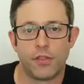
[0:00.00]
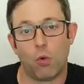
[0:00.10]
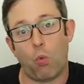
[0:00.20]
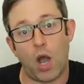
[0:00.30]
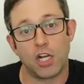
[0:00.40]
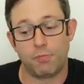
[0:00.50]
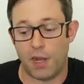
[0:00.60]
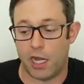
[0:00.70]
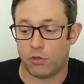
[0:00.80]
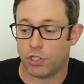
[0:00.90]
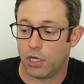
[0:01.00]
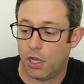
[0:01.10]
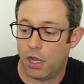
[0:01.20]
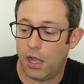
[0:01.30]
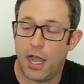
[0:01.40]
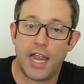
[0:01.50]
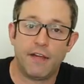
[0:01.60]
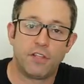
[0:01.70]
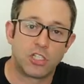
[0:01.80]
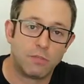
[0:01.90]
the wash pouch. I
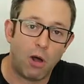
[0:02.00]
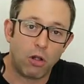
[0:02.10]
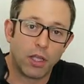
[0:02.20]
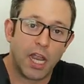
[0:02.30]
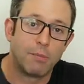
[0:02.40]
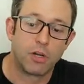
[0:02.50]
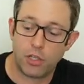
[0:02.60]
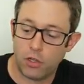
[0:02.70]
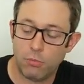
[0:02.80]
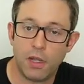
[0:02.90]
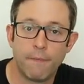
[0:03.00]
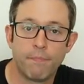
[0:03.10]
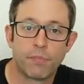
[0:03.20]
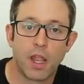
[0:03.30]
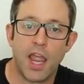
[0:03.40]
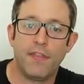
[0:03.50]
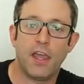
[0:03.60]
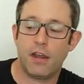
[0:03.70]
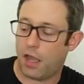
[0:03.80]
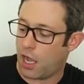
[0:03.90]
have the small camera cube. And
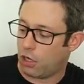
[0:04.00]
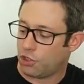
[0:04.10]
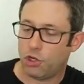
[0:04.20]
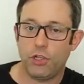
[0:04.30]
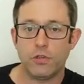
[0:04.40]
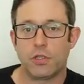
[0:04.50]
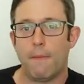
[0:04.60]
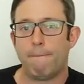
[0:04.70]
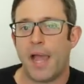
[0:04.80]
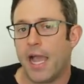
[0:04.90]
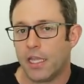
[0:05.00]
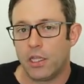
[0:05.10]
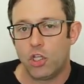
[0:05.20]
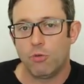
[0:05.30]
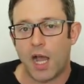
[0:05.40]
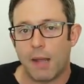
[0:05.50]
then I'll show you some packing cube